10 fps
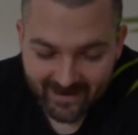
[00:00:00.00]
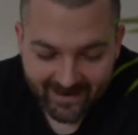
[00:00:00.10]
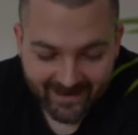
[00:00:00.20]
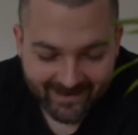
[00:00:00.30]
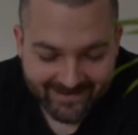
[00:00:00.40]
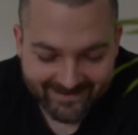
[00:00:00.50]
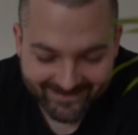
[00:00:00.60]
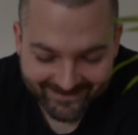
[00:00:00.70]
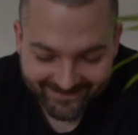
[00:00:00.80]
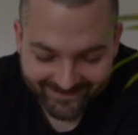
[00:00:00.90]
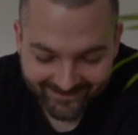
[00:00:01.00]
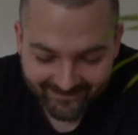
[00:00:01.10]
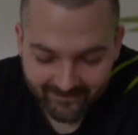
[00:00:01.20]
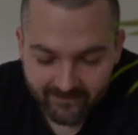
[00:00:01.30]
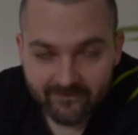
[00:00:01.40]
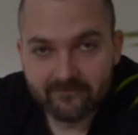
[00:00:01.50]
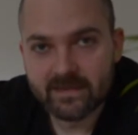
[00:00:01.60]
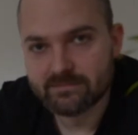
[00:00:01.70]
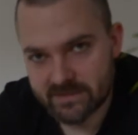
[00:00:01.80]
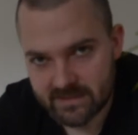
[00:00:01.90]

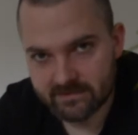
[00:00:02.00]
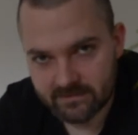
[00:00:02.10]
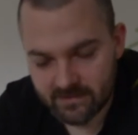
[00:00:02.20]
That's my son.